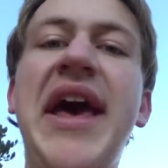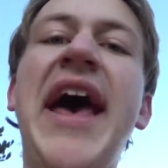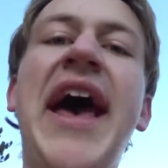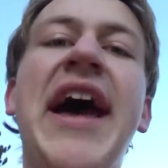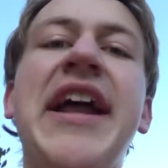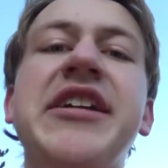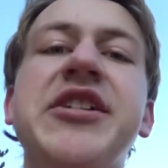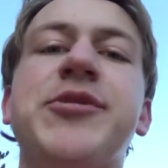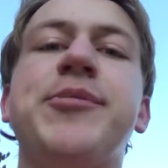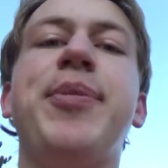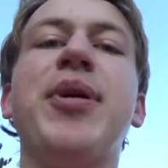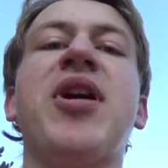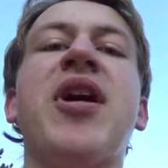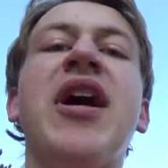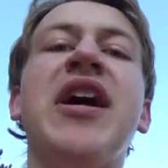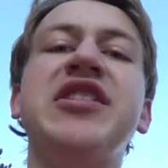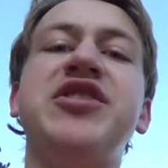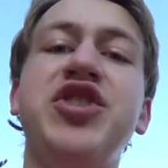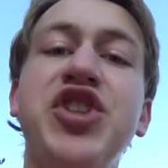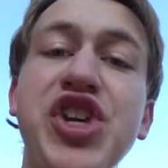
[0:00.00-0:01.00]
And it's
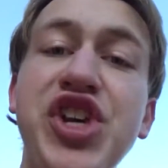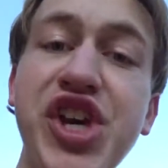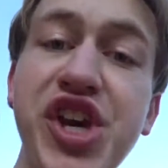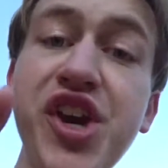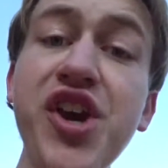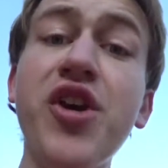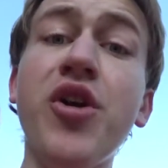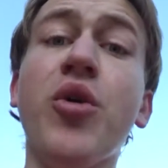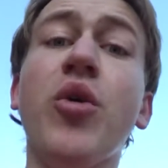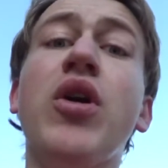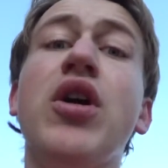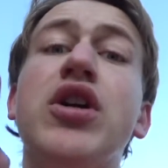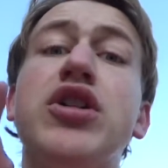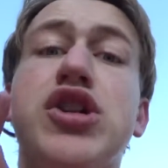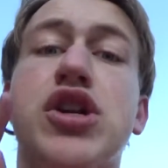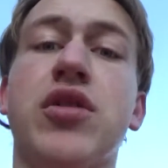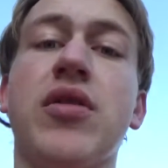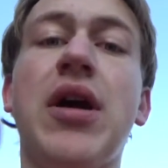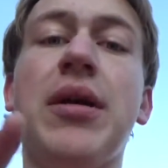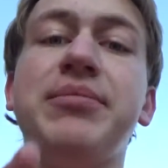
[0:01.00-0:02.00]
because you,
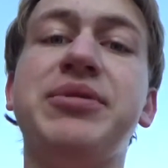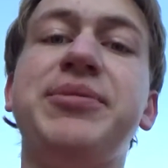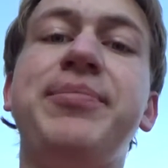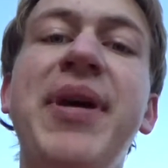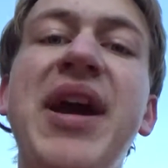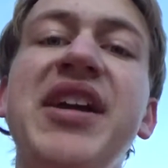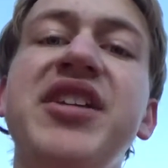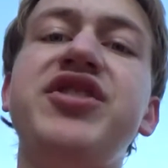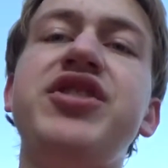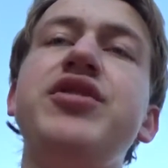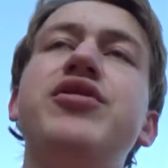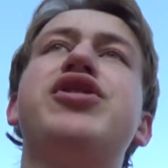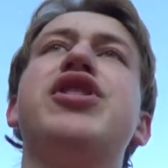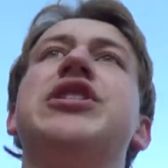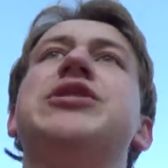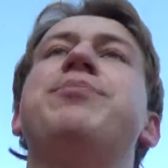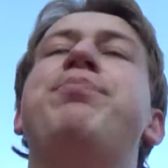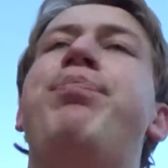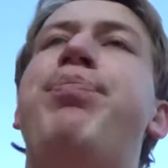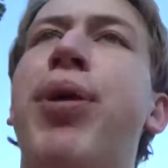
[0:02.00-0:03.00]
Trump Space, you
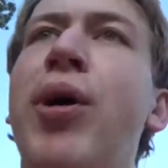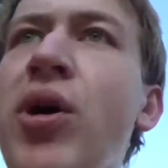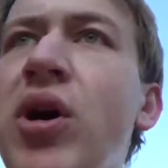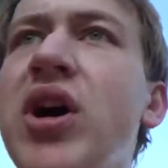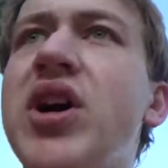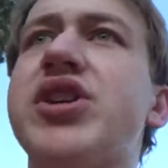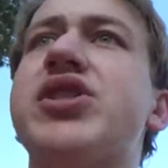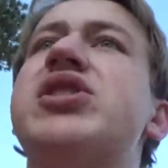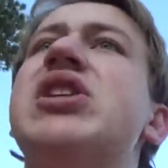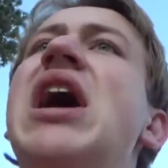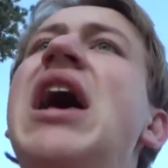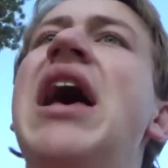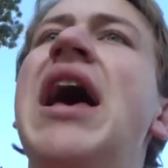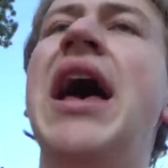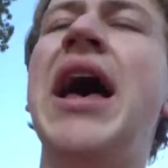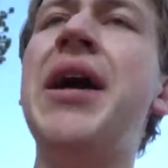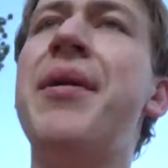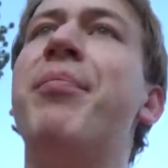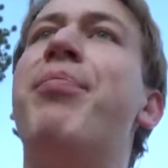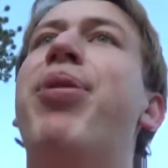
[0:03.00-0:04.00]
just push
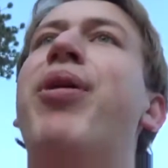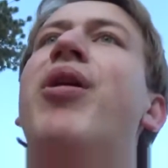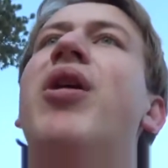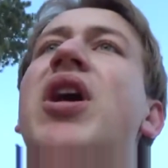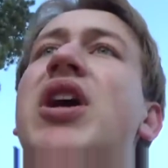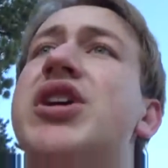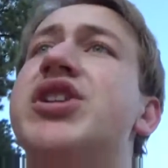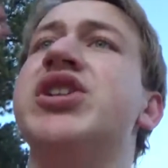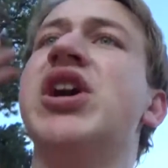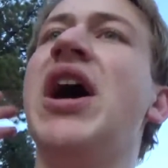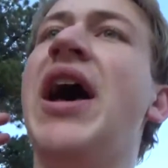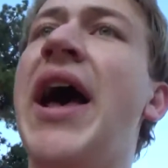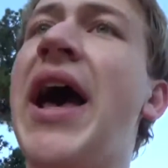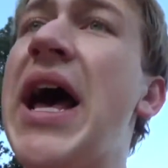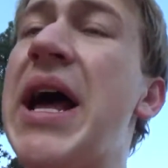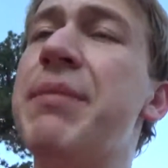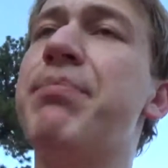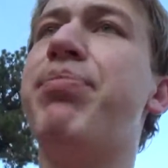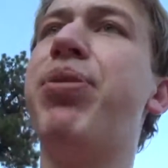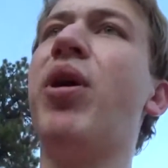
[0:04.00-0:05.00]
and push
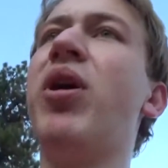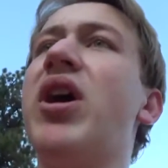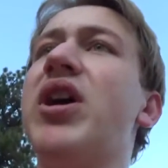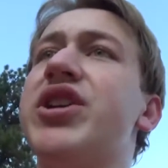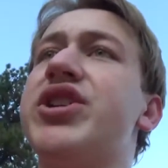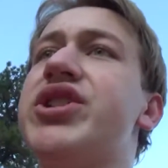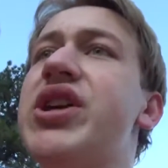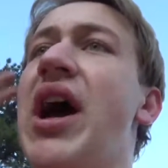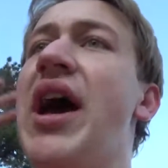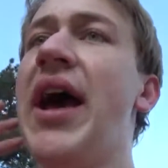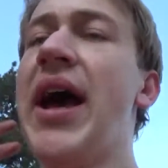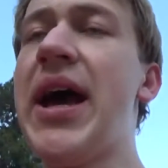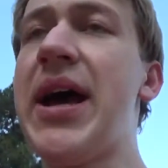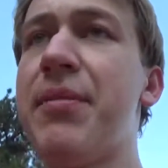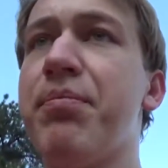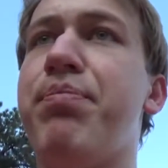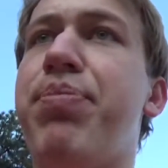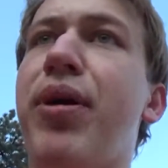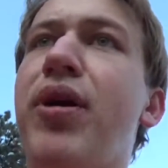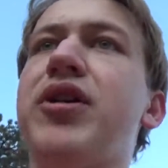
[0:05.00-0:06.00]
and push
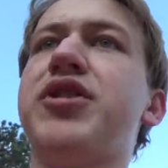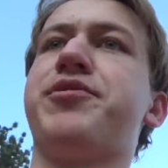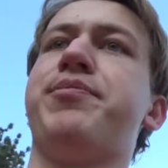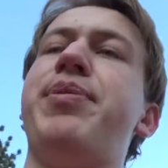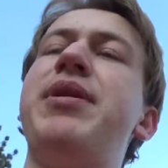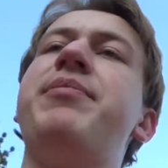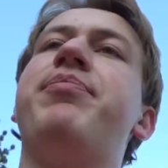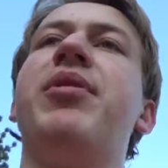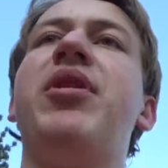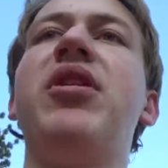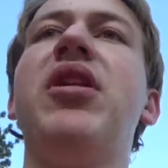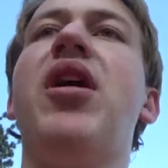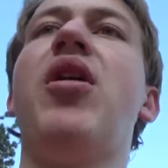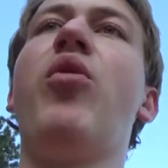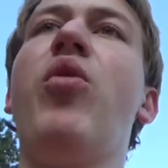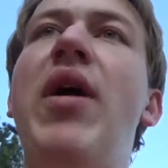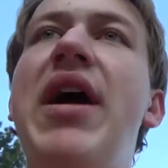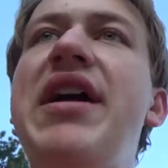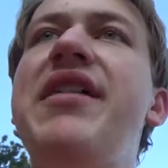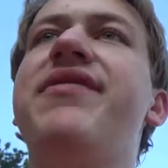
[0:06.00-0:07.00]
and push people
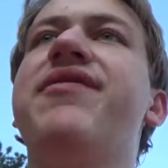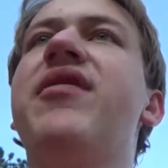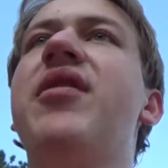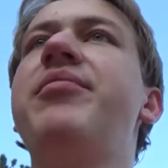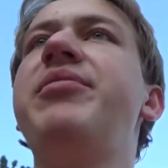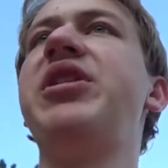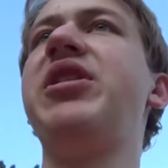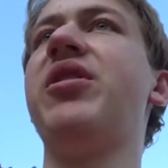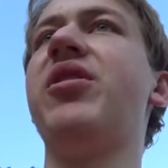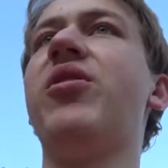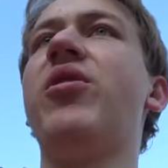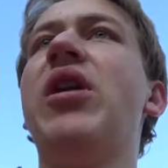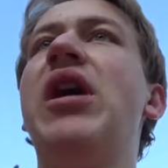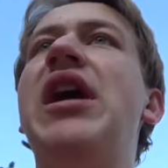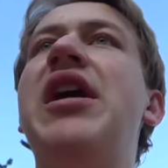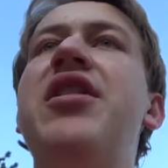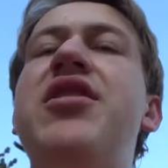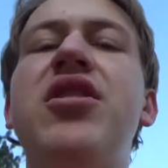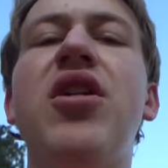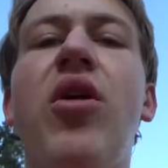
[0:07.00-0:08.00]
away from you.
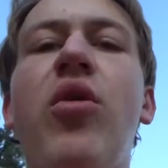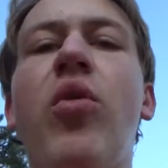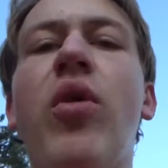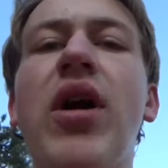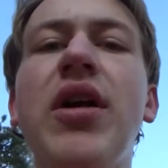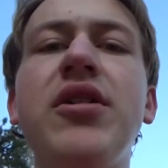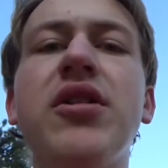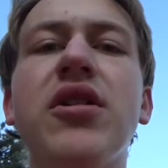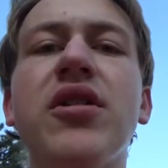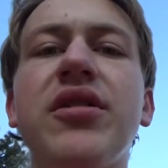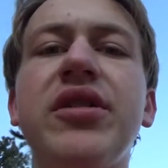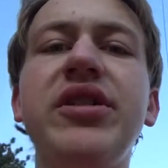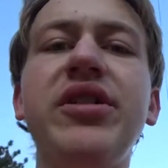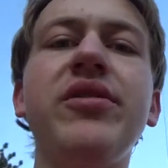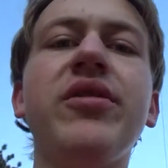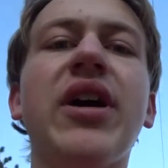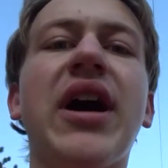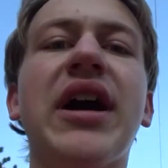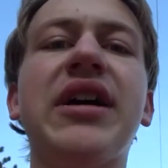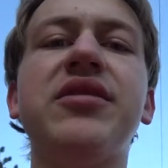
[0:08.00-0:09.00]
No wonder
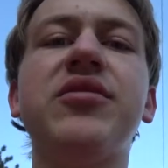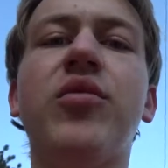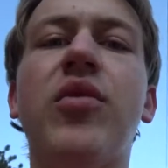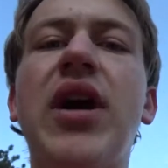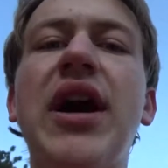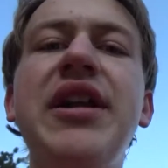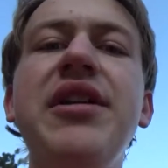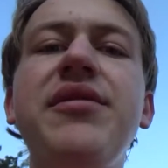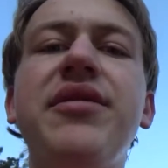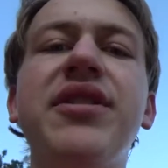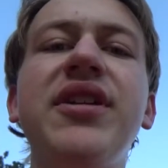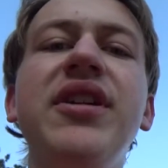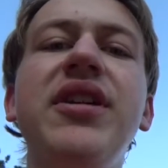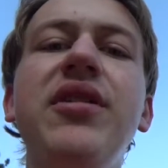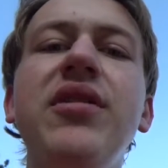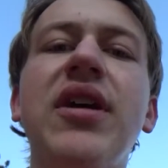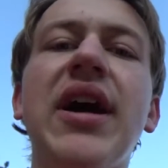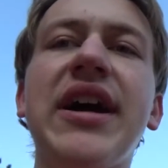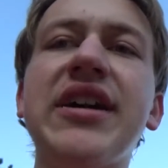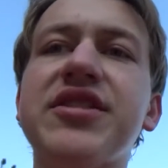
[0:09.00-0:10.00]
you guys, why do you think
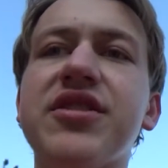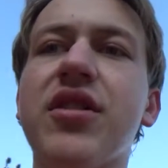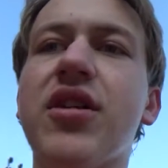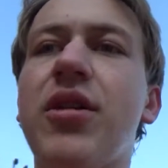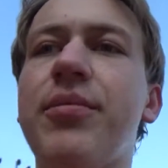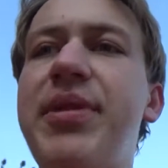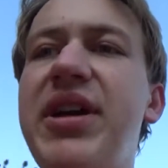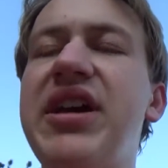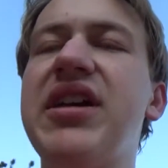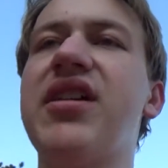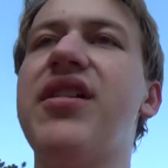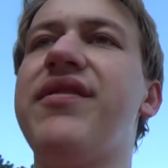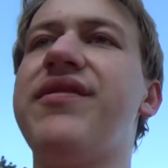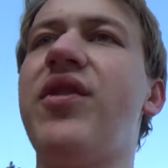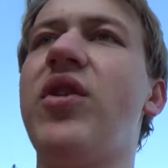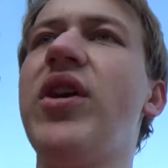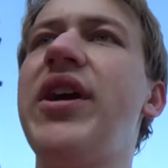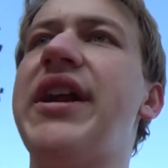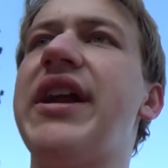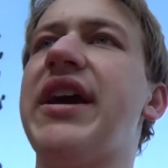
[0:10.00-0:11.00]
you guys are all being
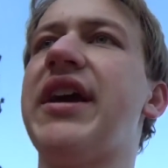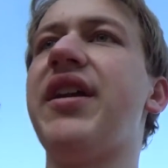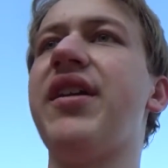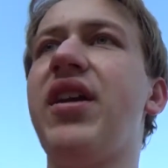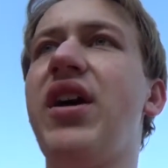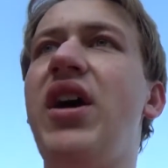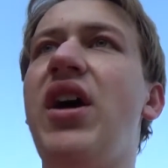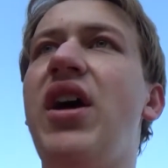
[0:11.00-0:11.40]
avoided?